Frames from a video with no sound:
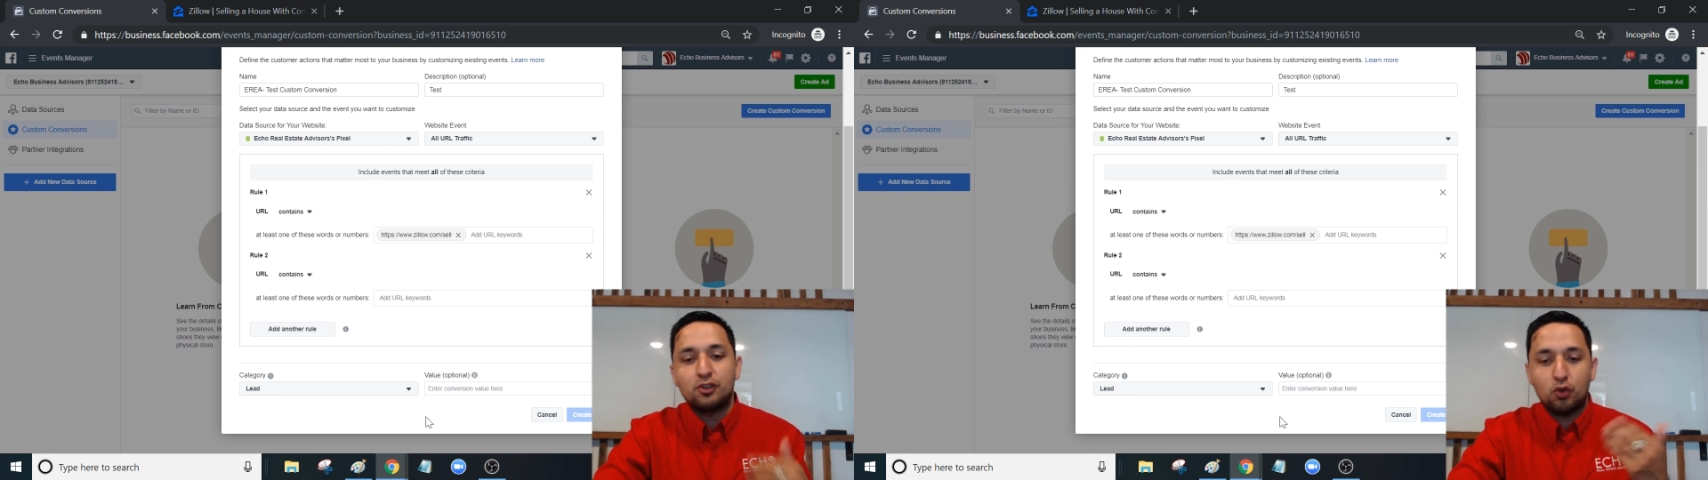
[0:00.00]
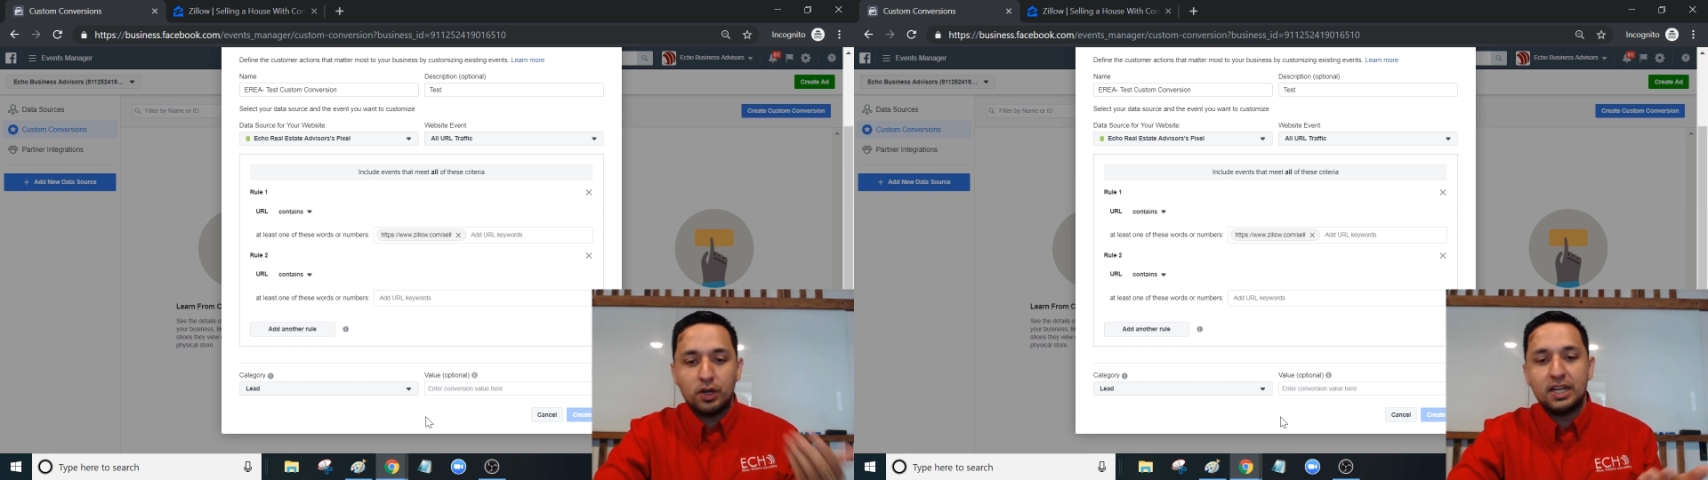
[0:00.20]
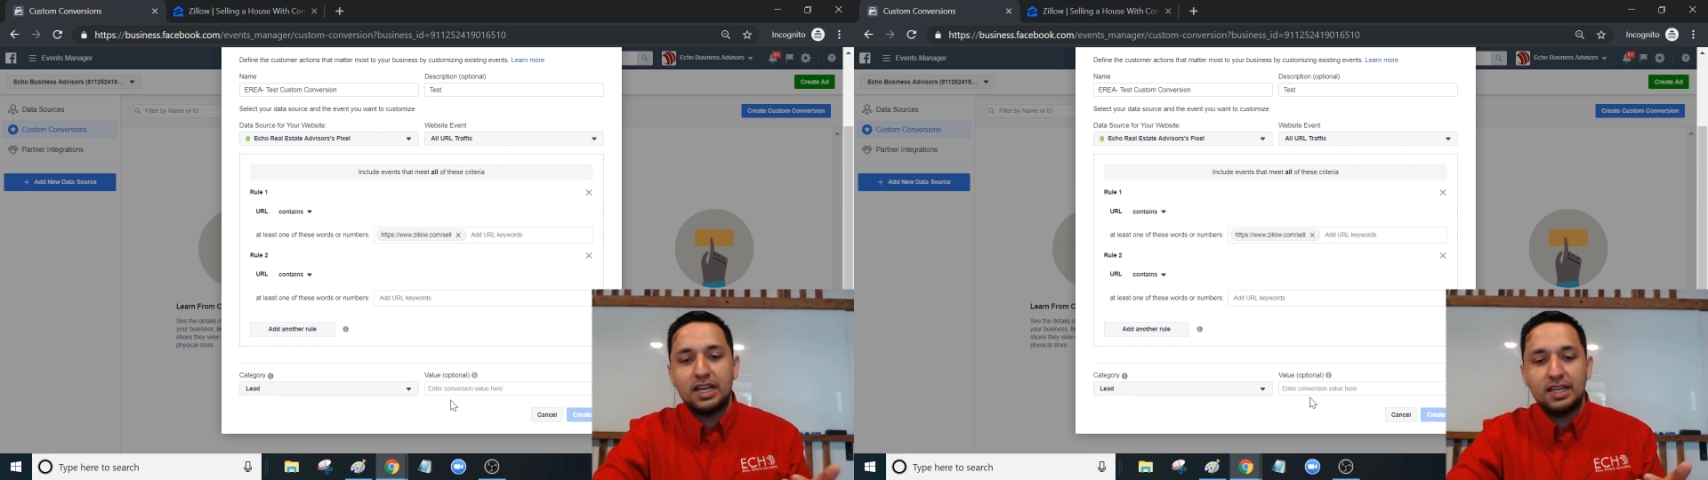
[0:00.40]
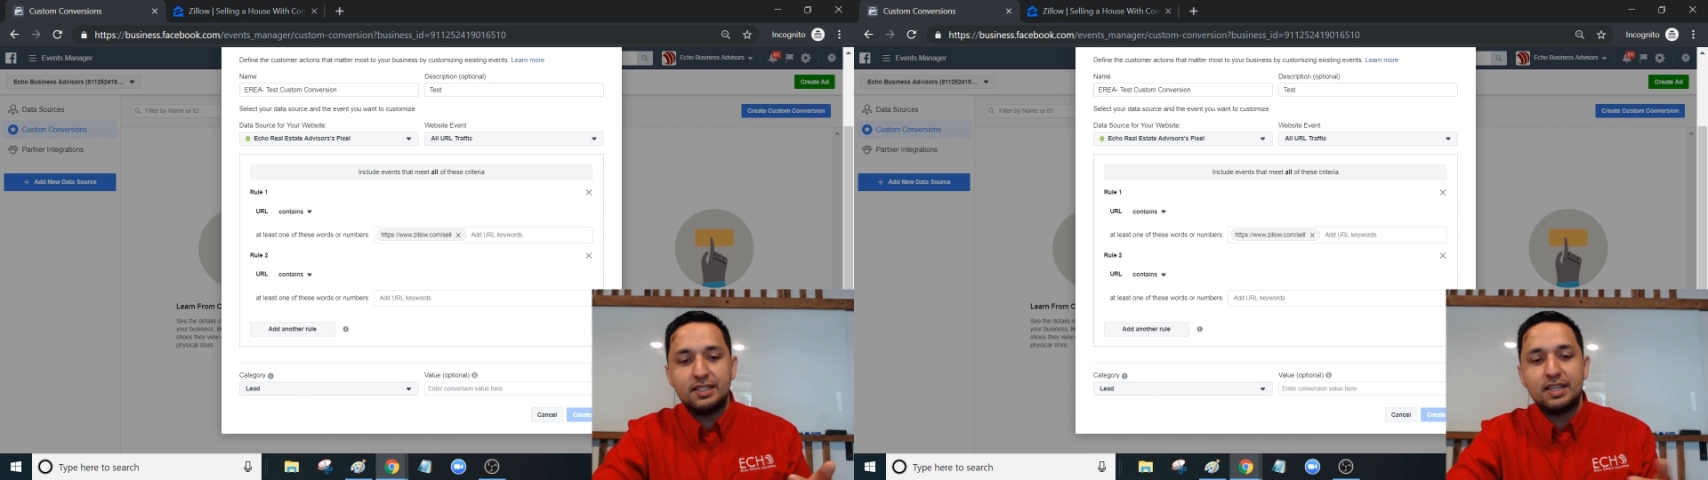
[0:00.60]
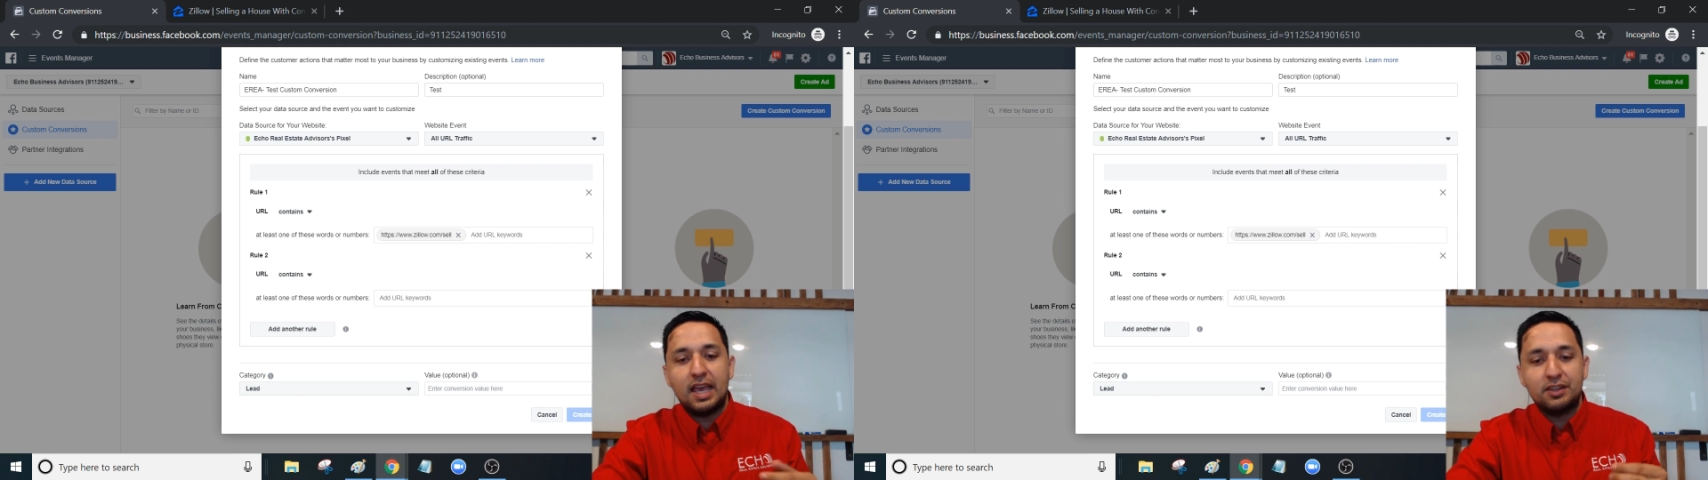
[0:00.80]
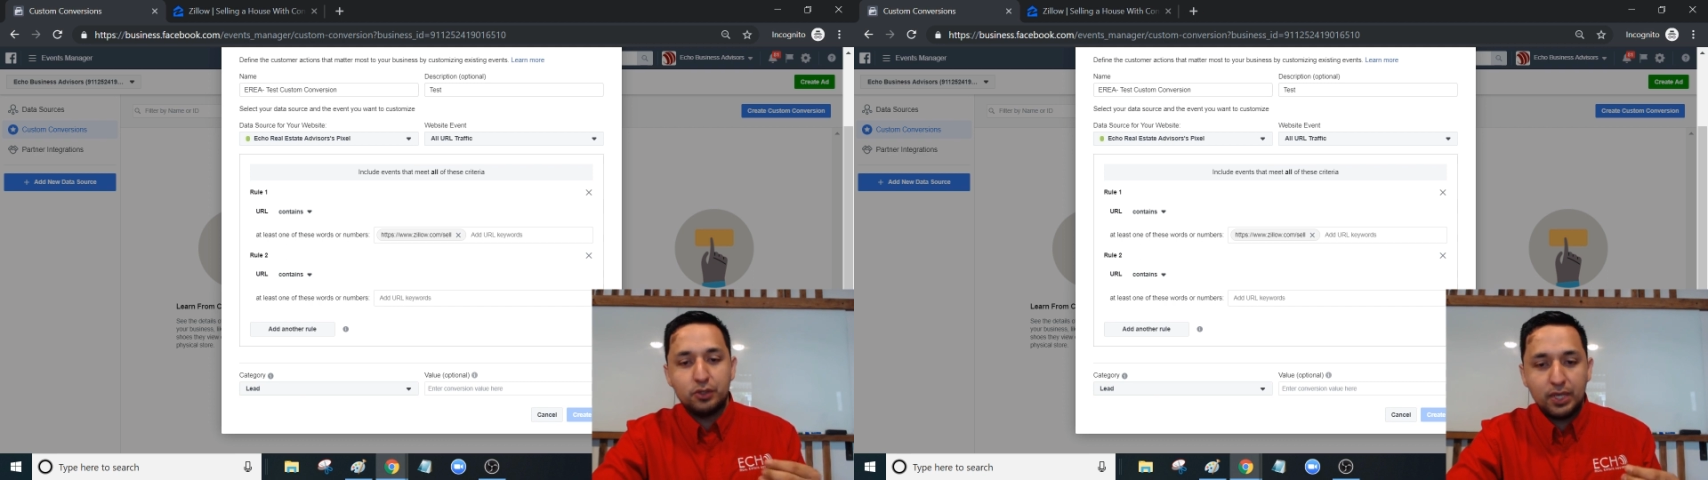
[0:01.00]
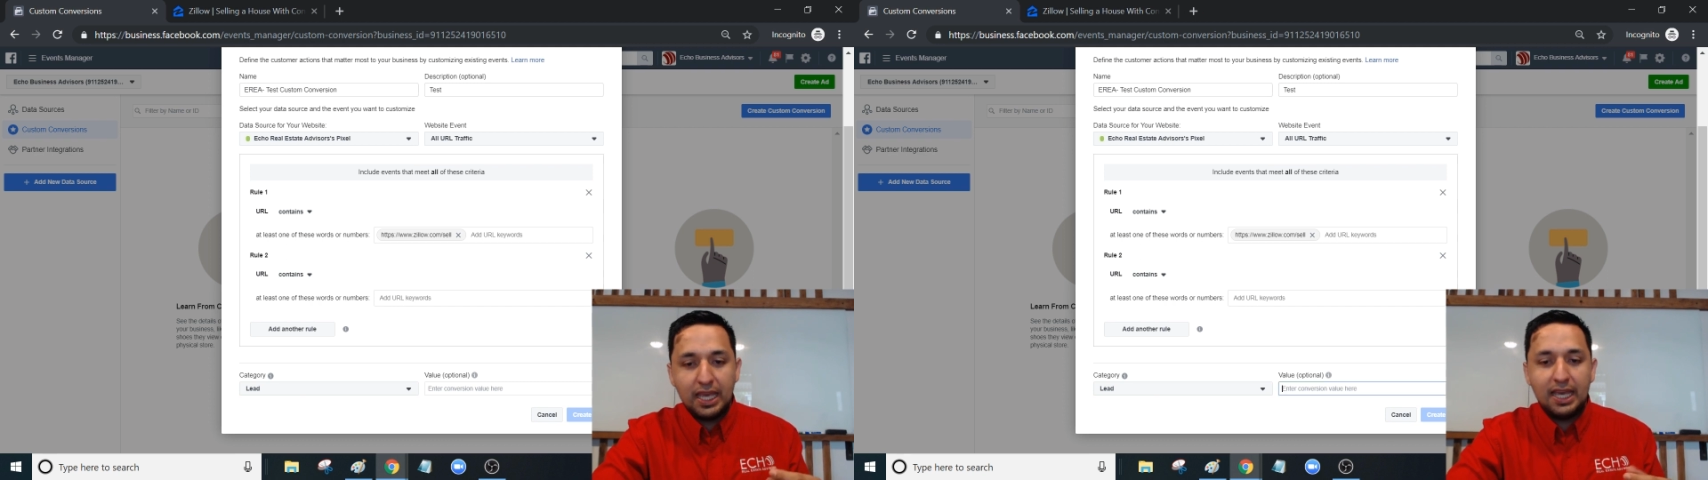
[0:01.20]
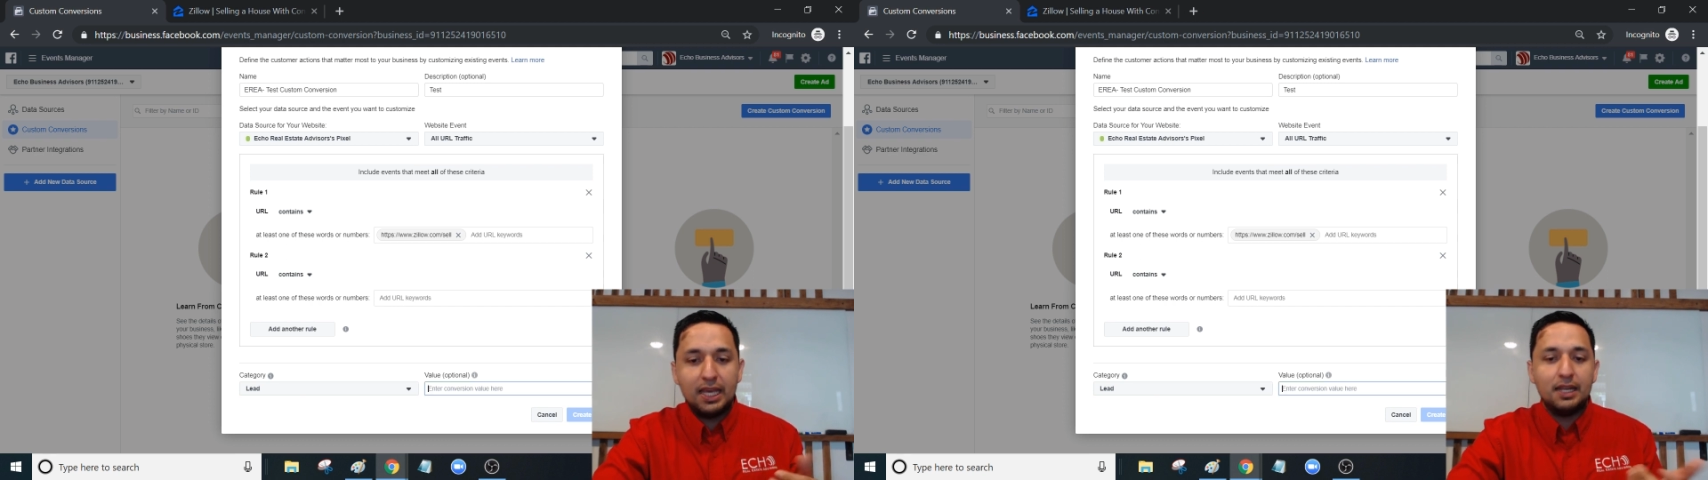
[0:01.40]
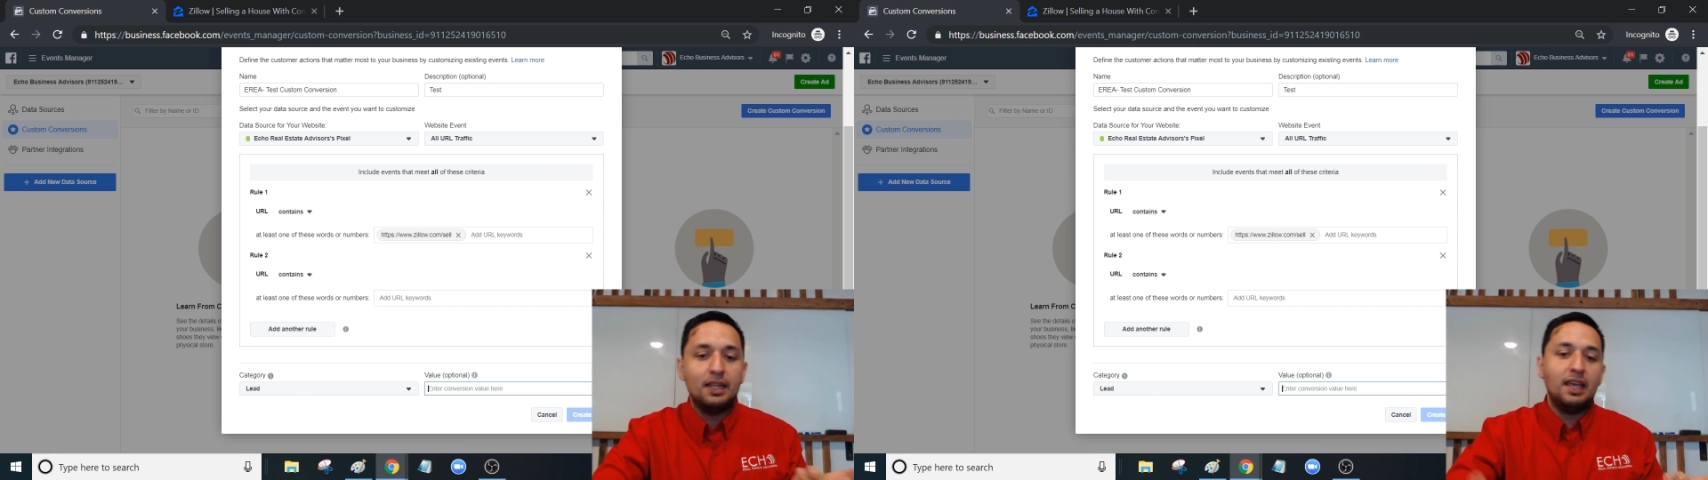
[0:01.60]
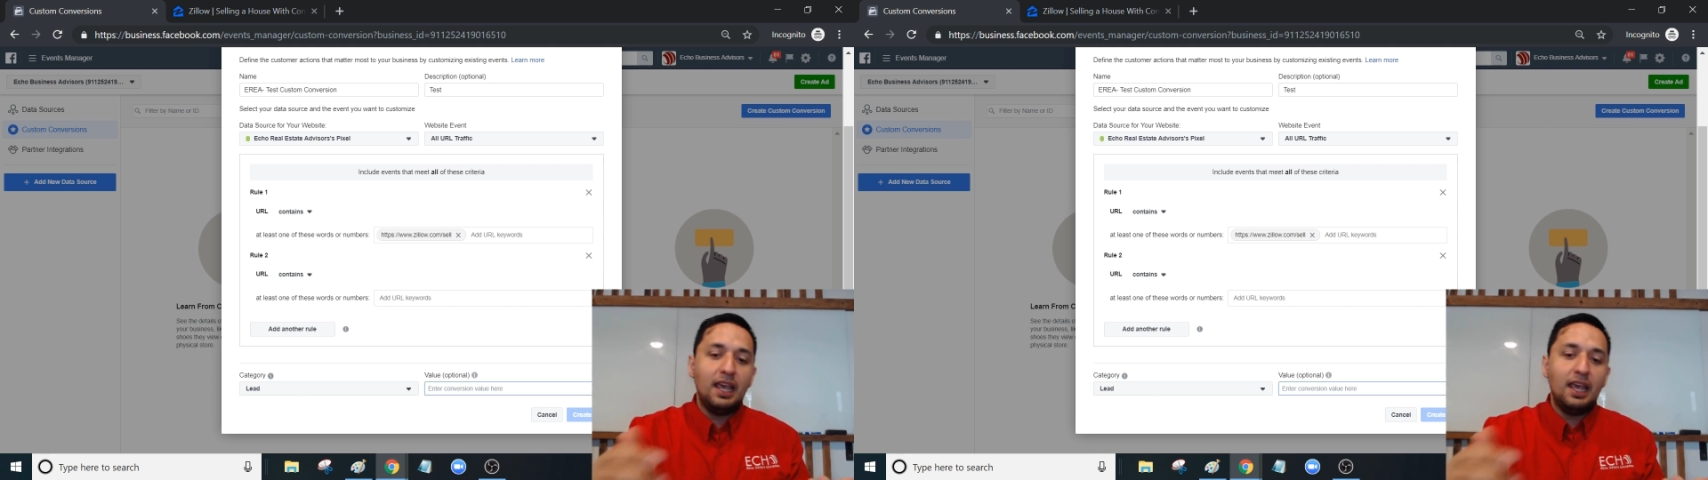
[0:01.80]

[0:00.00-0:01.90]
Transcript: organized as you can.